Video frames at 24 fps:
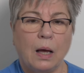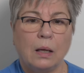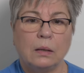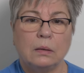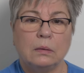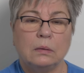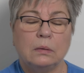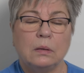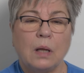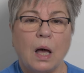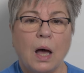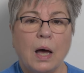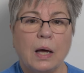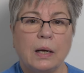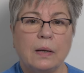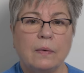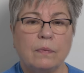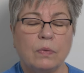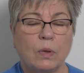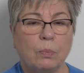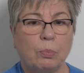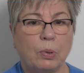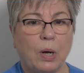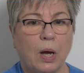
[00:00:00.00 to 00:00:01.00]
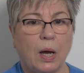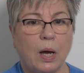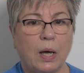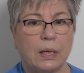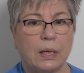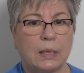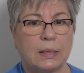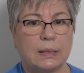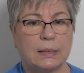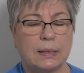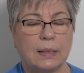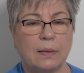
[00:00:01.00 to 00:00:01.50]
a lot of the
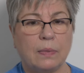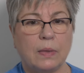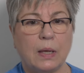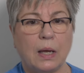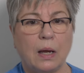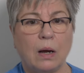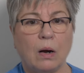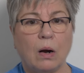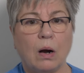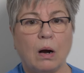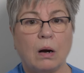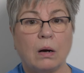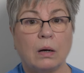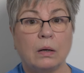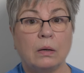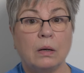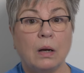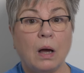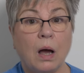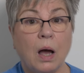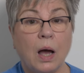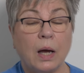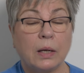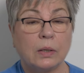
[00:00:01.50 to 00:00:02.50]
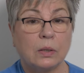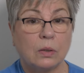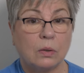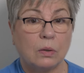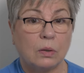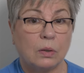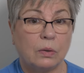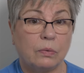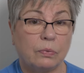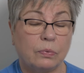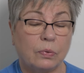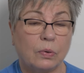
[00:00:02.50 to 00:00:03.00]
products in there are not
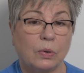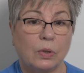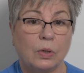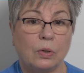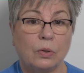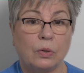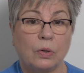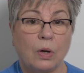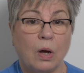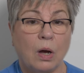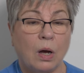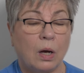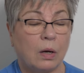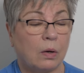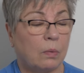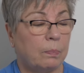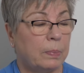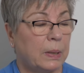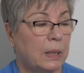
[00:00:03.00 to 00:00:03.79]
good for your dog,